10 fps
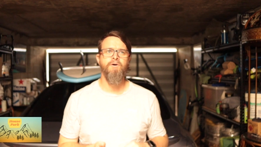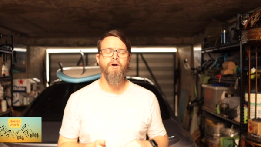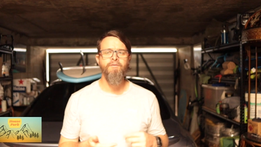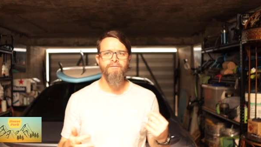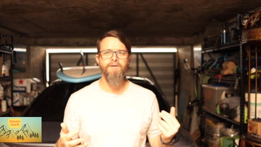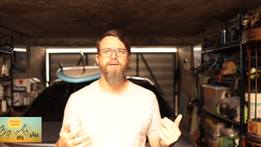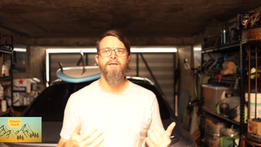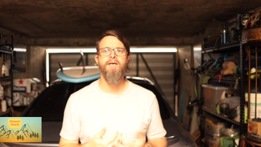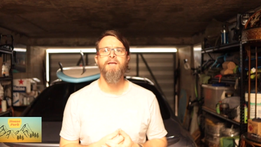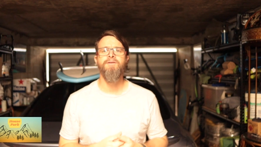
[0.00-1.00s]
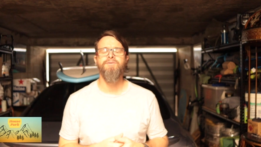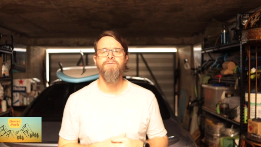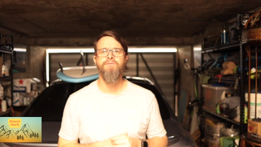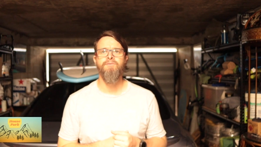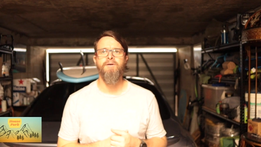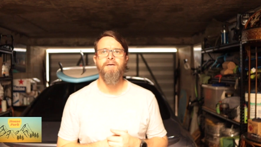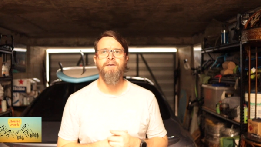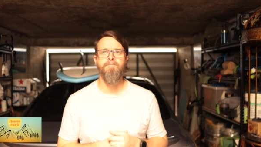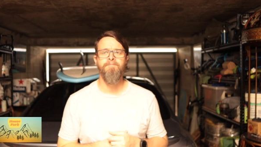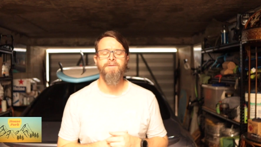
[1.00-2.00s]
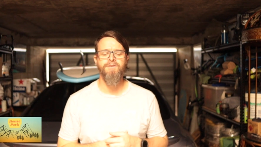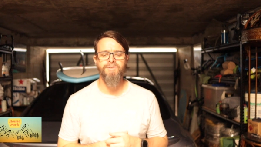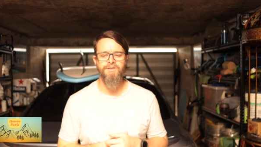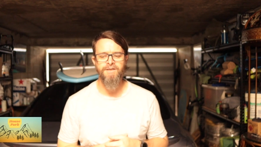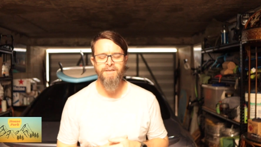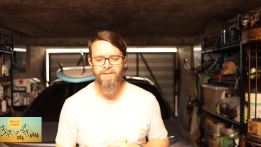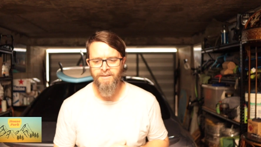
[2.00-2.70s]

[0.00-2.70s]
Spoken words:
hopefully going to get into this year.